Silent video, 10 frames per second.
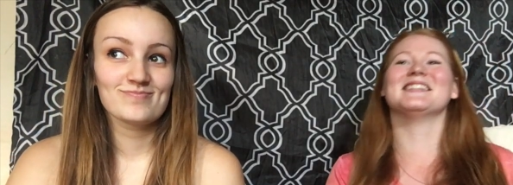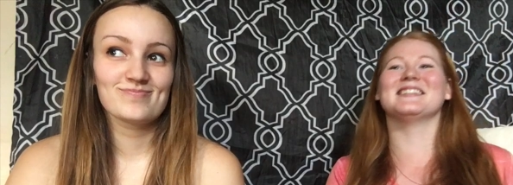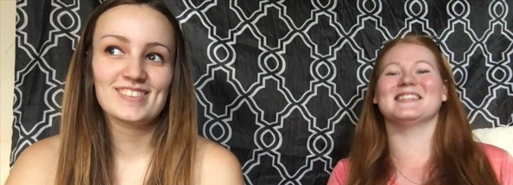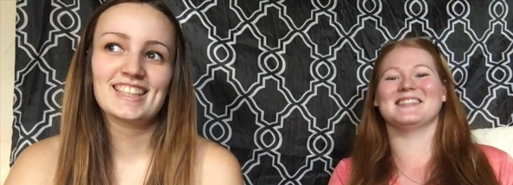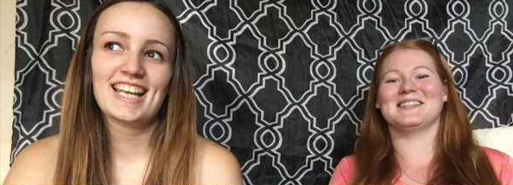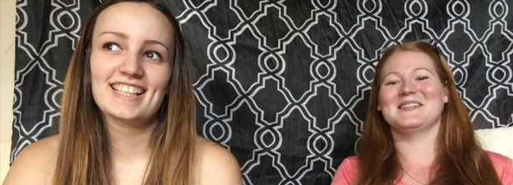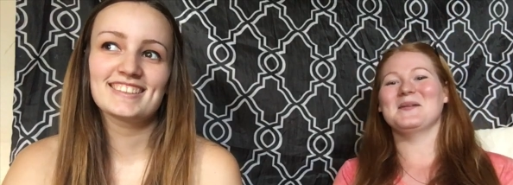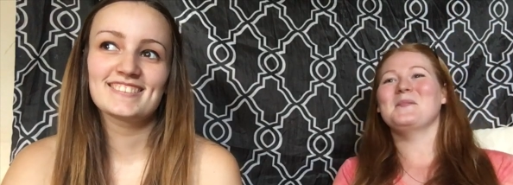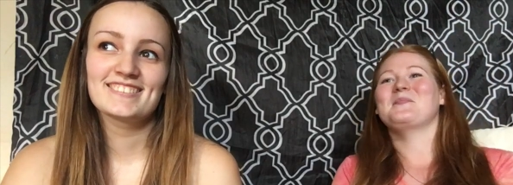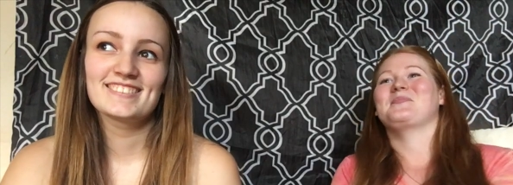
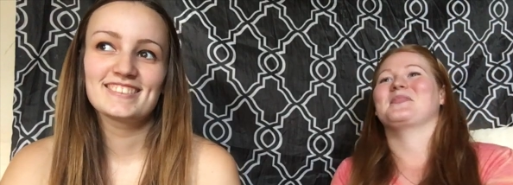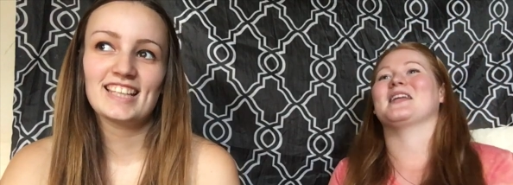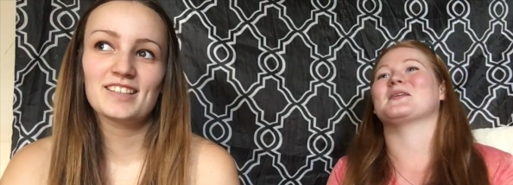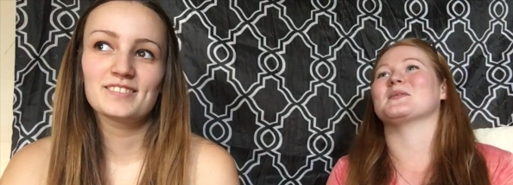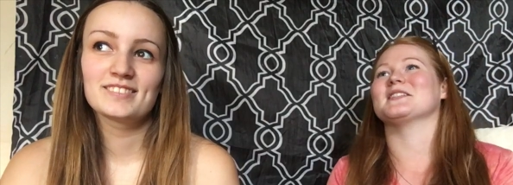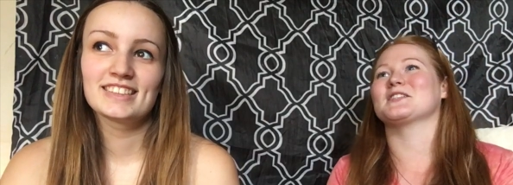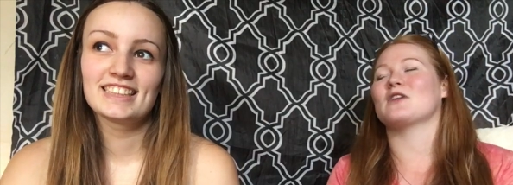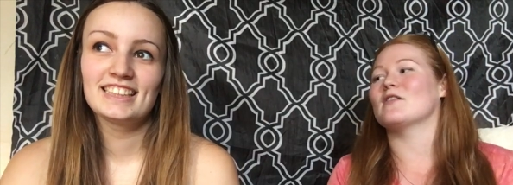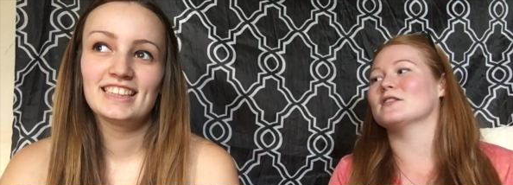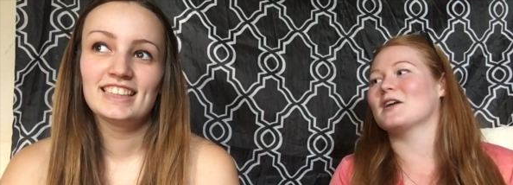Speaker 1: nice.
Speaker 2: It was
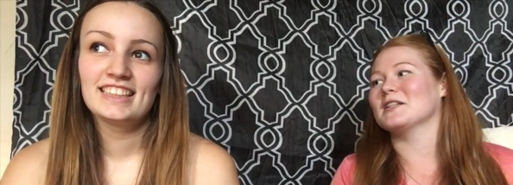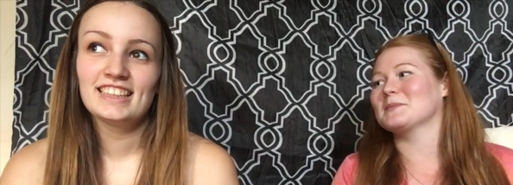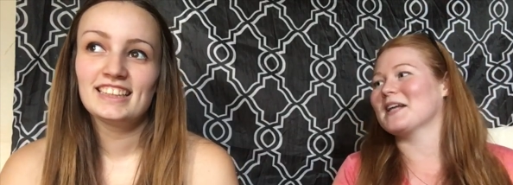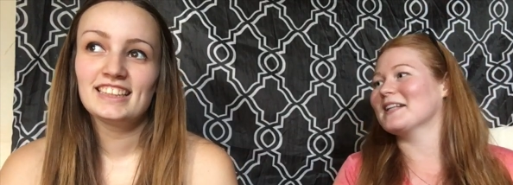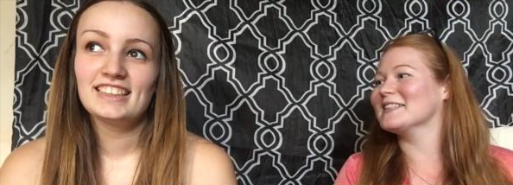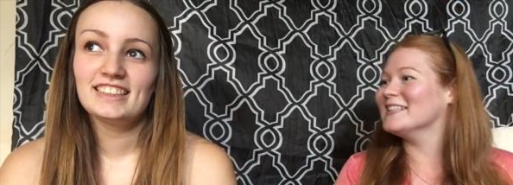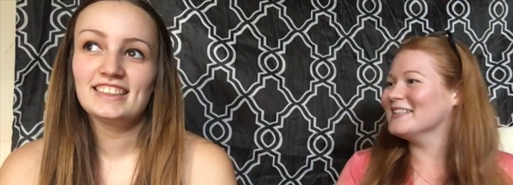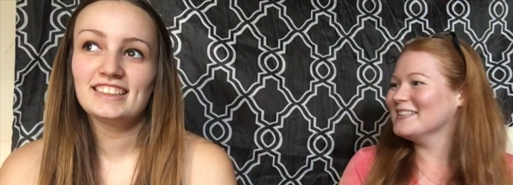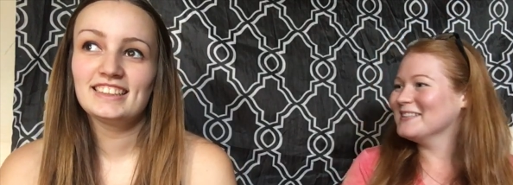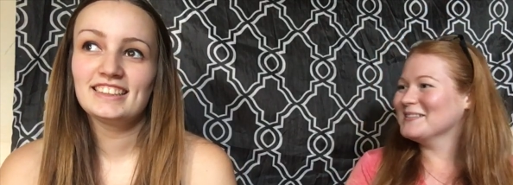travel and hospitality.
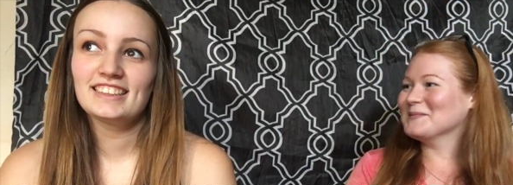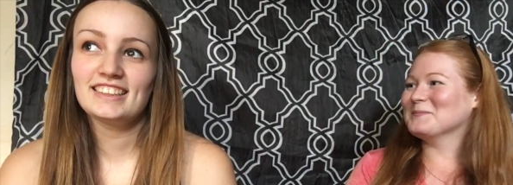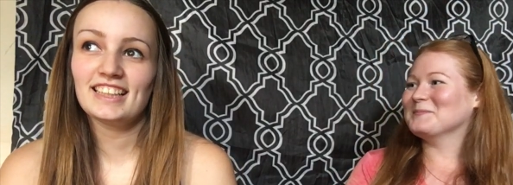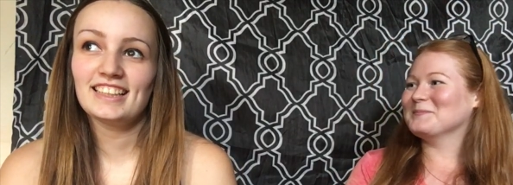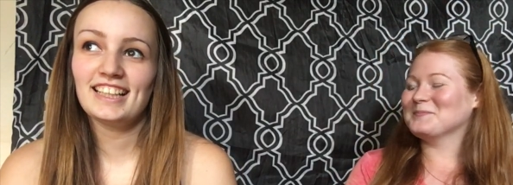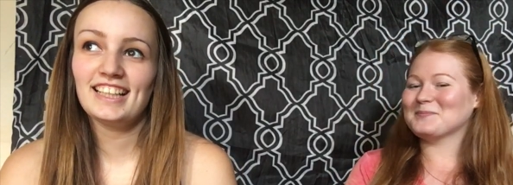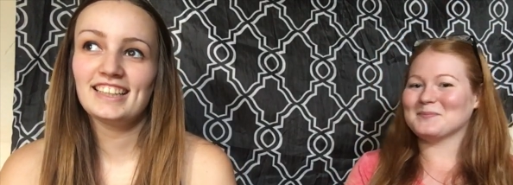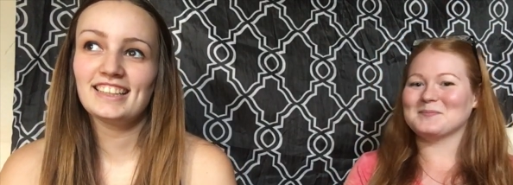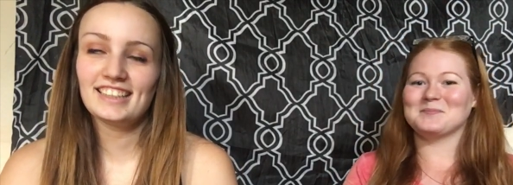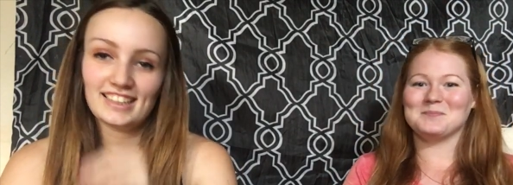
Speaker 1: Yeah,
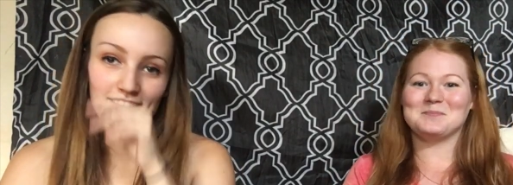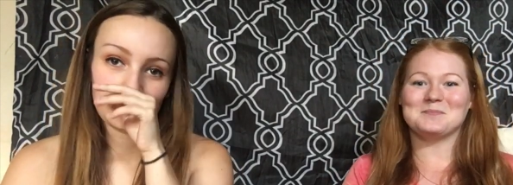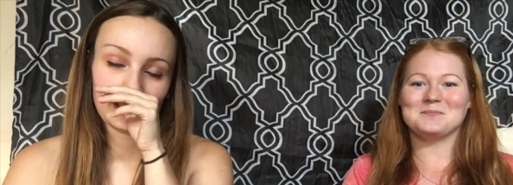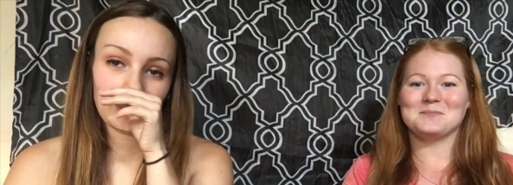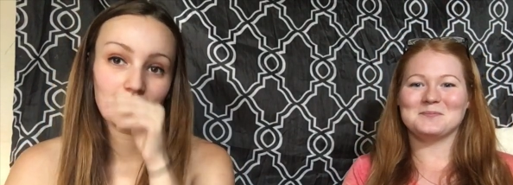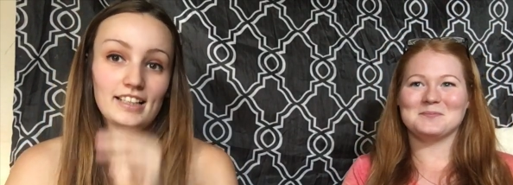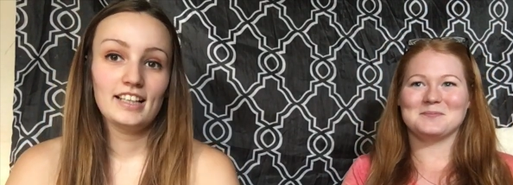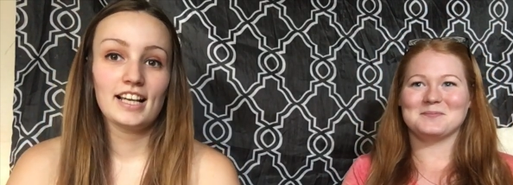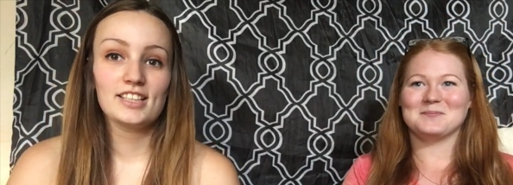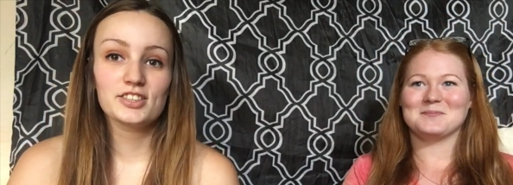and uh,
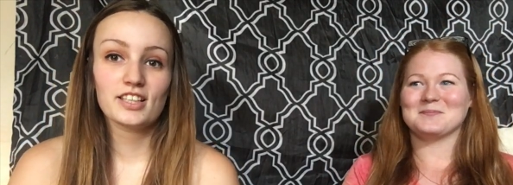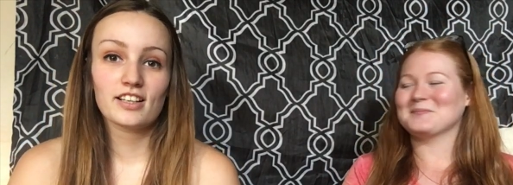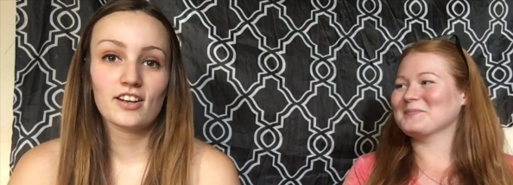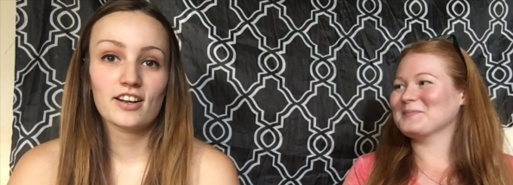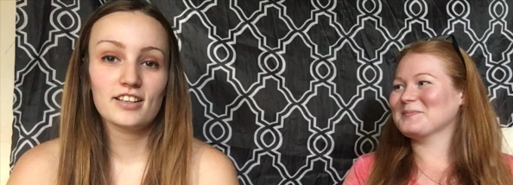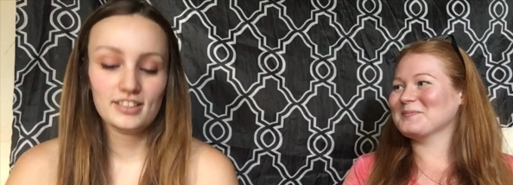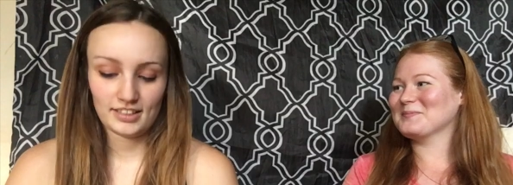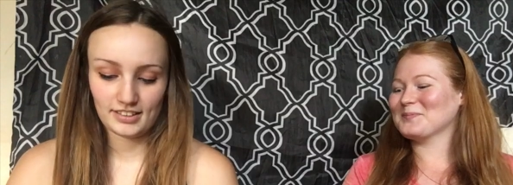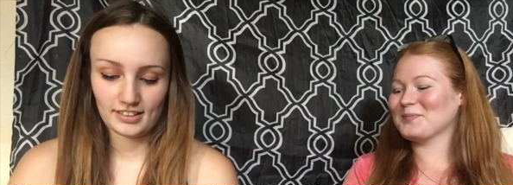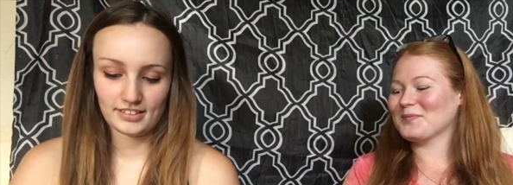I just got a car,
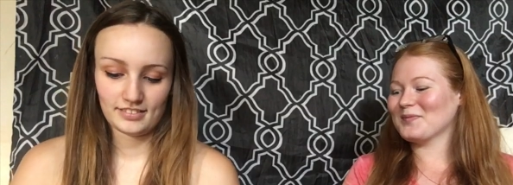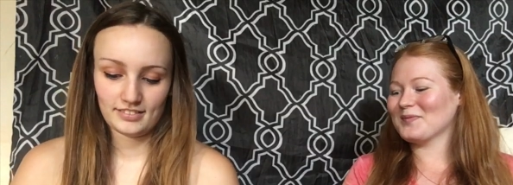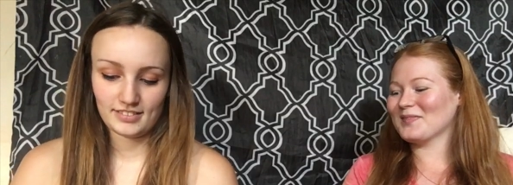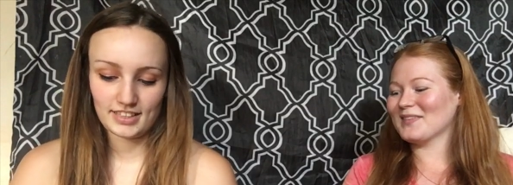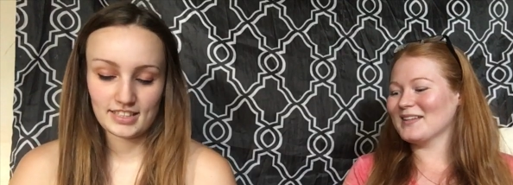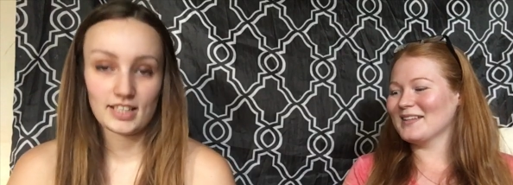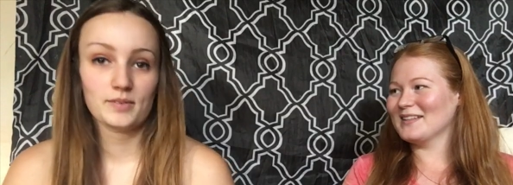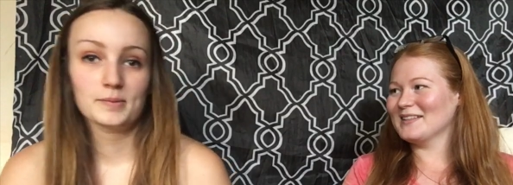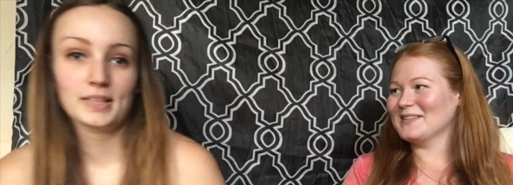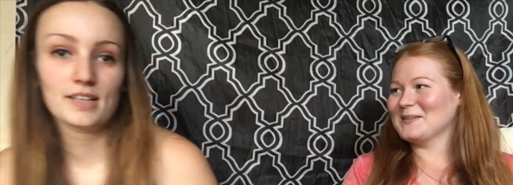and that's how
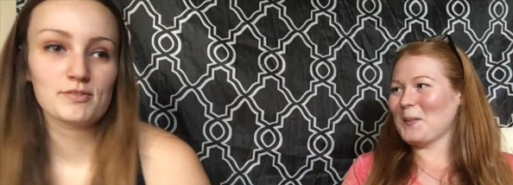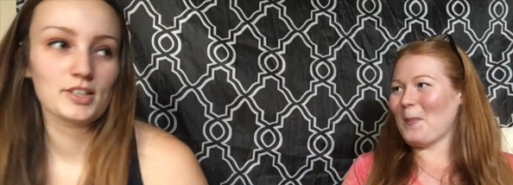we became